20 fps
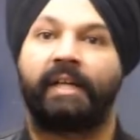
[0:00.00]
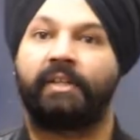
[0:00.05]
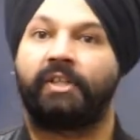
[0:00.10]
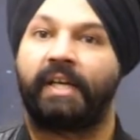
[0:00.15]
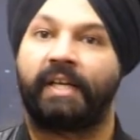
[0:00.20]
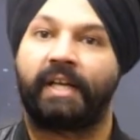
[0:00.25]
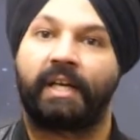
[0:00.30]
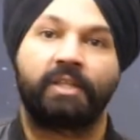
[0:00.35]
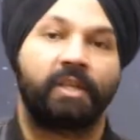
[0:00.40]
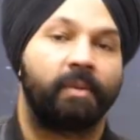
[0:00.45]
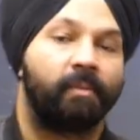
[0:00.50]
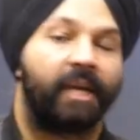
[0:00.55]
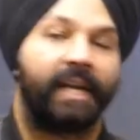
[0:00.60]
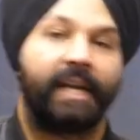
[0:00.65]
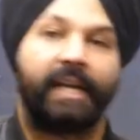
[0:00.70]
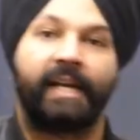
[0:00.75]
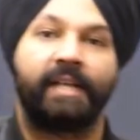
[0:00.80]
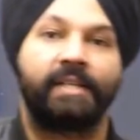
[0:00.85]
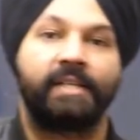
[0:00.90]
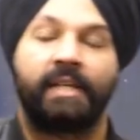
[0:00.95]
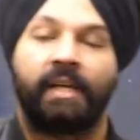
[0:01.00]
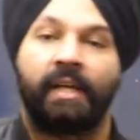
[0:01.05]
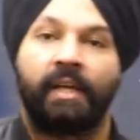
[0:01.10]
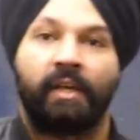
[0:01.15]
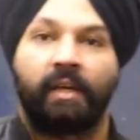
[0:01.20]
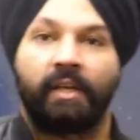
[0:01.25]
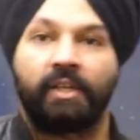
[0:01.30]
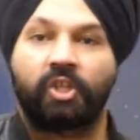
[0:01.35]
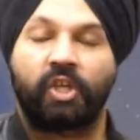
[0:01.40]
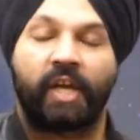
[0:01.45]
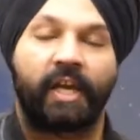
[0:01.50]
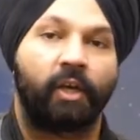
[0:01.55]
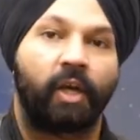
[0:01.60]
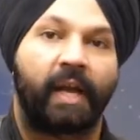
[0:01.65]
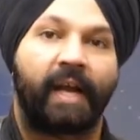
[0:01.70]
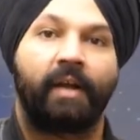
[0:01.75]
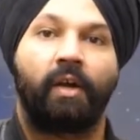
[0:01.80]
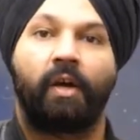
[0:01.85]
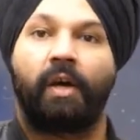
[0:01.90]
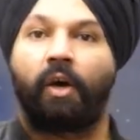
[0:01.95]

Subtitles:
that there are some aliens staying